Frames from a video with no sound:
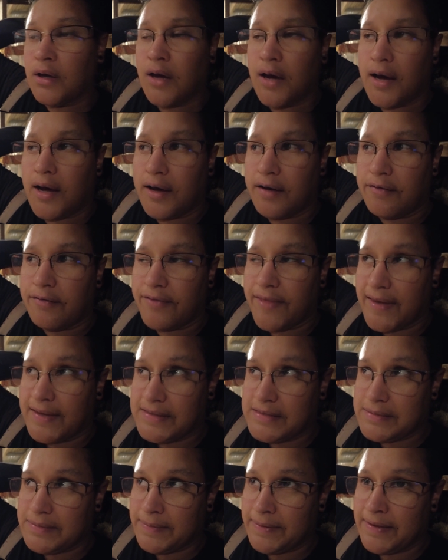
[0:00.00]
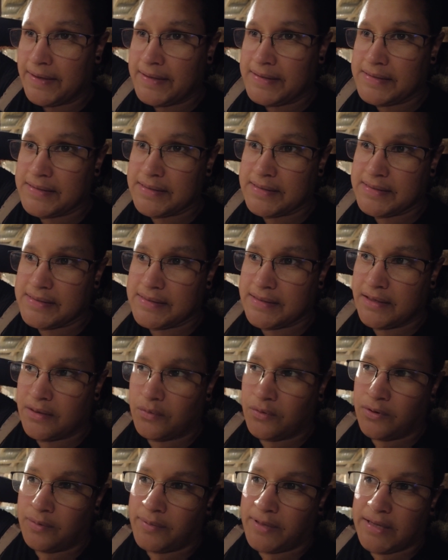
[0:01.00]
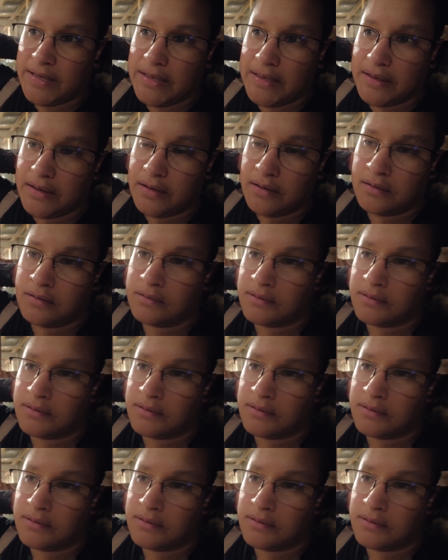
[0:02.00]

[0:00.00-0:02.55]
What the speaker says: of that space. Let's see, it would have been